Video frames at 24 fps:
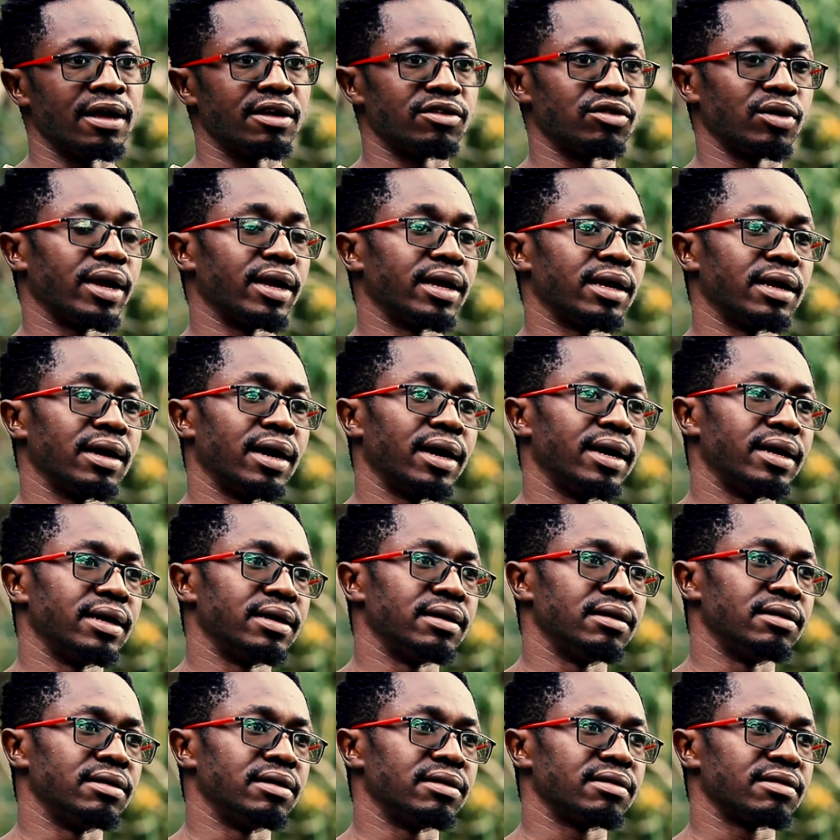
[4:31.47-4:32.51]
So
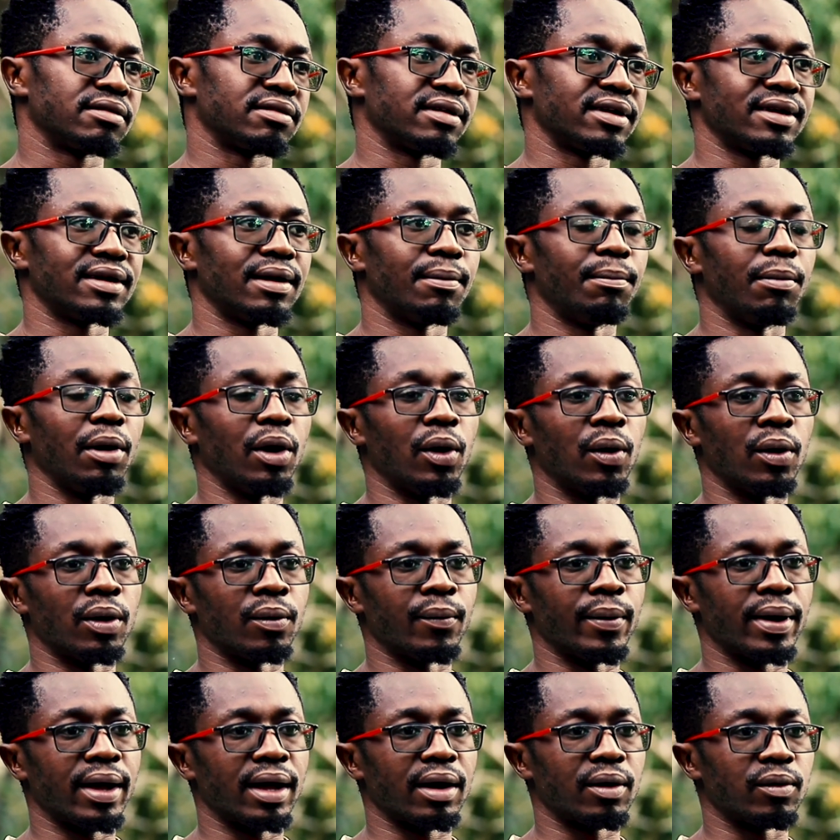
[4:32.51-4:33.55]
I started a blog
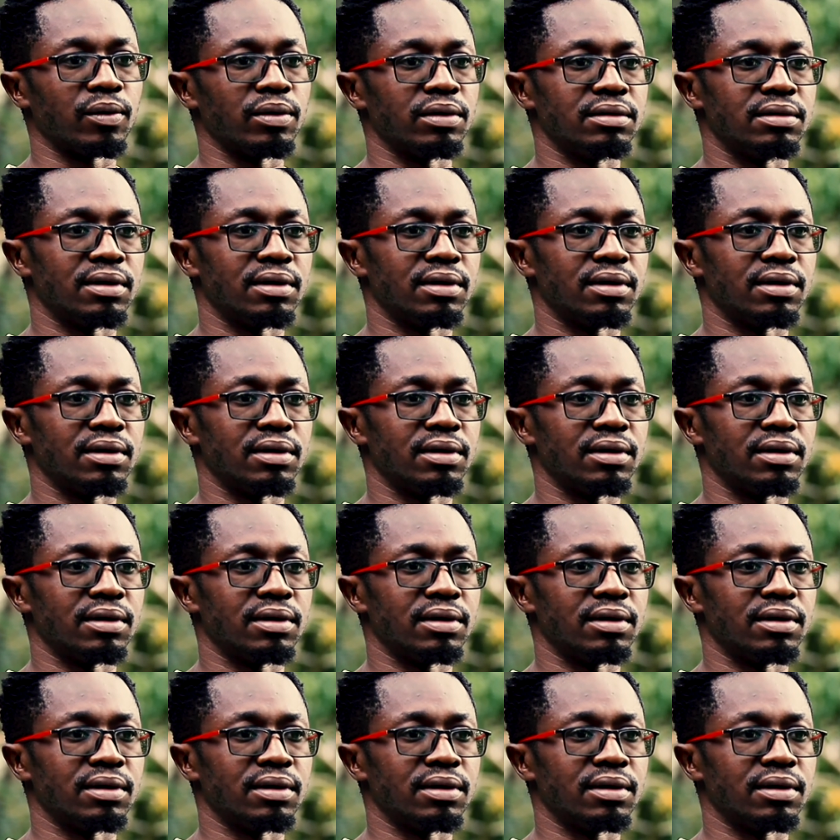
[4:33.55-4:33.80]
where